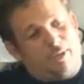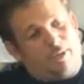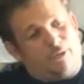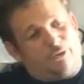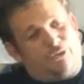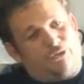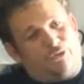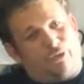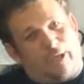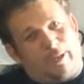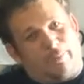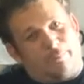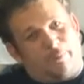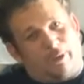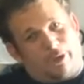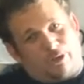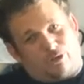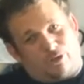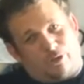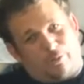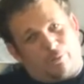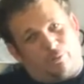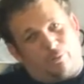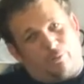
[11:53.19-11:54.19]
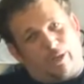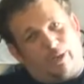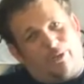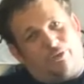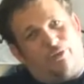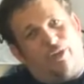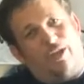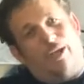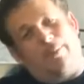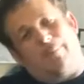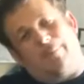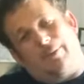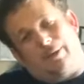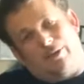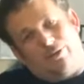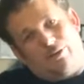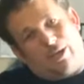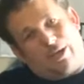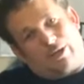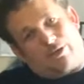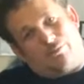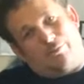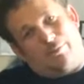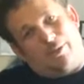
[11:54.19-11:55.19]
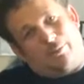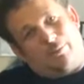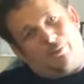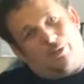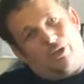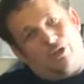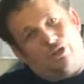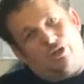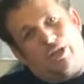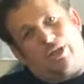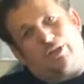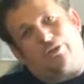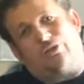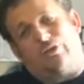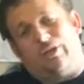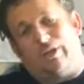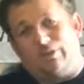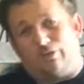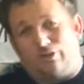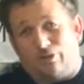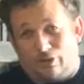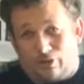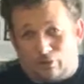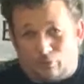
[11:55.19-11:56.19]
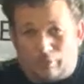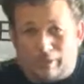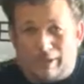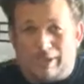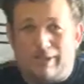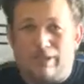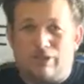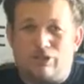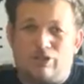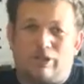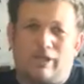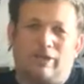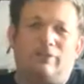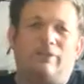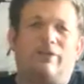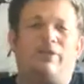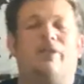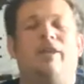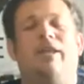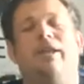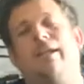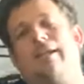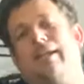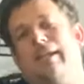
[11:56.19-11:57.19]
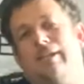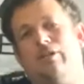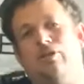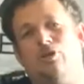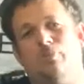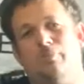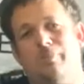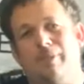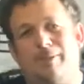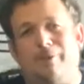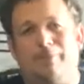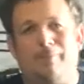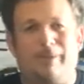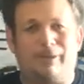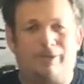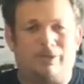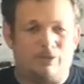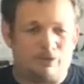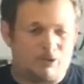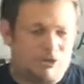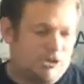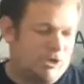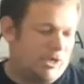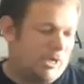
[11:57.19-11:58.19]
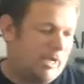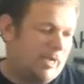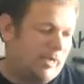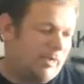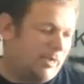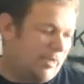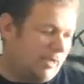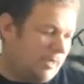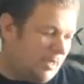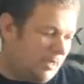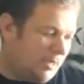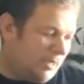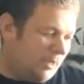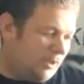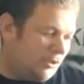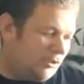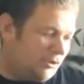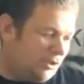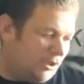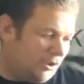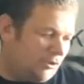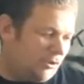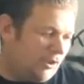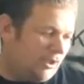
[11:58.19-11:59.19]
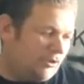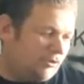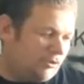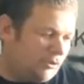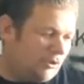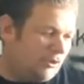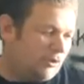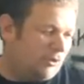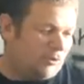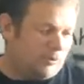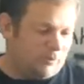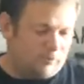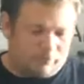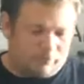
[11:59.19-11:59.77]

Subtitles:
sight picture that would raise up, and you'd actually be able to adjust it to the windage and everything, and you'd be able to make your shot. So these are